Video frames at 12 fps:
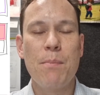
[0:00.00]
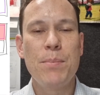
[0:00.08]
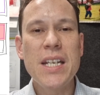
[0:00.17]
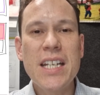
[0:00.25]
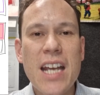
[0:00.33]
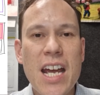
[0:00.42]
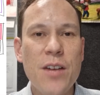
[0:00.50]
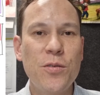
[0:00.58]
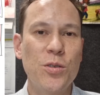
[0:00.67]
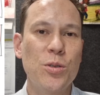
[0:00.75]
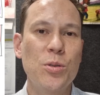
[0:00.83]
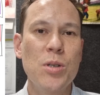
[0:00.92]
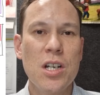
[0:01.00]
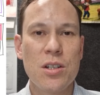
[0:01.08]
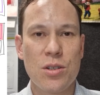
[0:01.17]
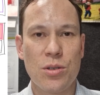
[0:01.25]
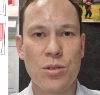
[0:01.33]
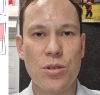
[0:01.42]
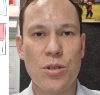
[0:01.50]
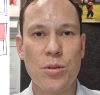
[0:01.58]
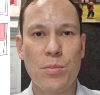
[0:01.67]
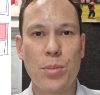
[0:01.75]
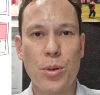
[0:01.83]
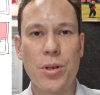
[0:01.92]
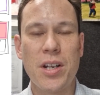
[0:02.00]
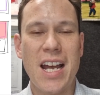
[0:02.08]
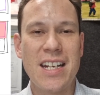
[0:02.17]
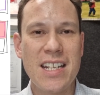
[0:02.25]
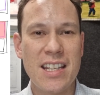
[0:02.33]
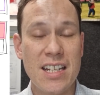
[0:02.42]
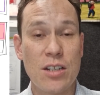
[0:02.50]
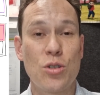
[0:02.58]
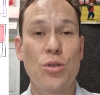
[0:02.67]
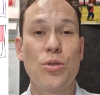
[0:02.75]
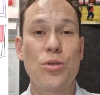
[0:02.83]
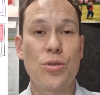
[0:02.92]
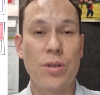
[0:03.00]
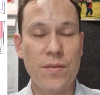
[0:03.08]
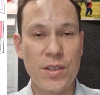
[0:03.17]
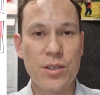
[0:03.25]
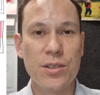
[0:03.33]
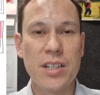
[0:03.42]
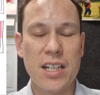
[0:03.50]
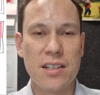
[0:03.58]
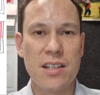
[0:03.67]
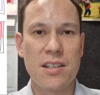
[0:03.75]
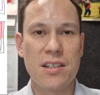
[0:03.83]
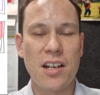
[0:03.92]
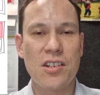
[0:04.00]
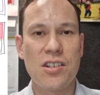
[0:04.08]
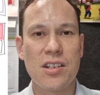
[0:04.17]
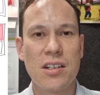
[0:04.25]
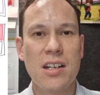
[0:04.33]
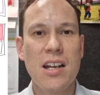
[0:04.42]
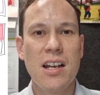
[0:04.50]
Be careful to put anything too trivial in this section.